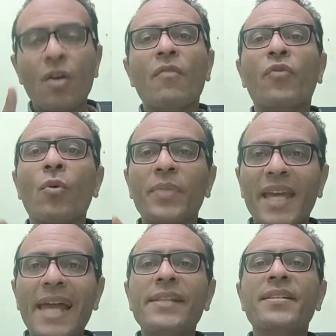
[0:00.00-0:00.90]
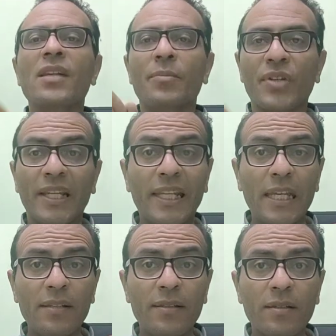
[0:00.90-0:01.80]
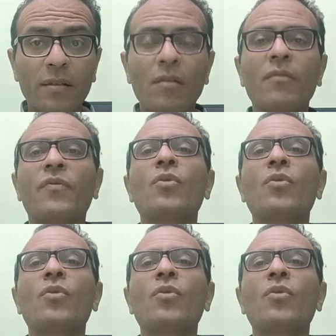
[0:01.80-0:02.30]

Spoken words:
from calcium release from